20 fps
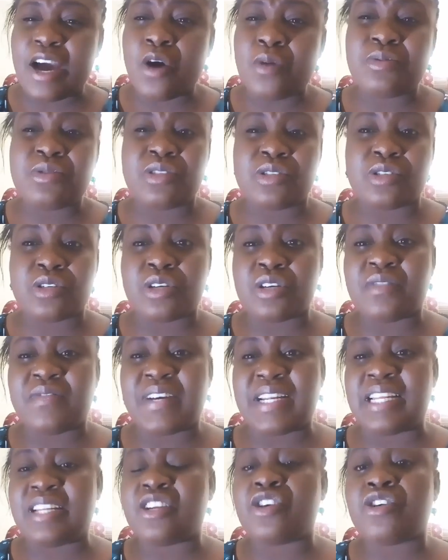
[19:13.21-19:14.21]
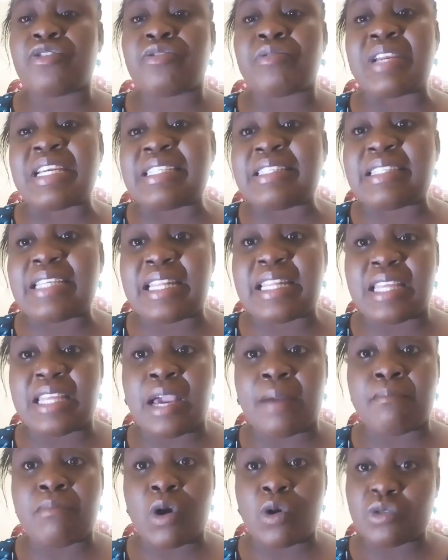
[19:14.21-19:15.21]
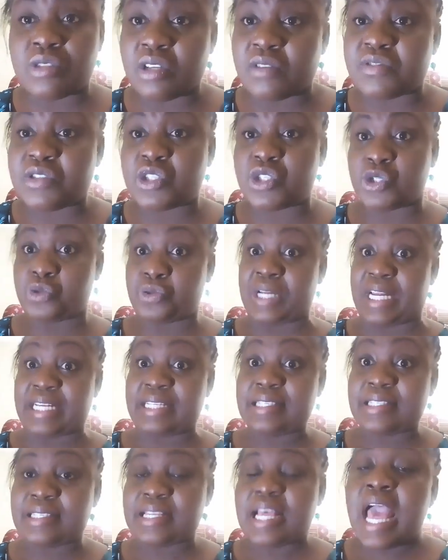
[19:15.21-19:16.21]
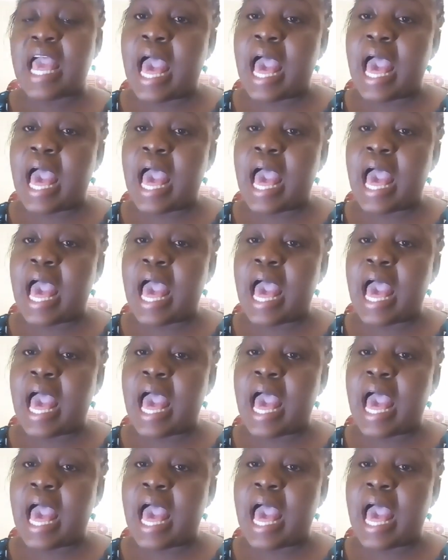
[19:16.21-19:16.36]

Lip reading: observe an increase in the amount of students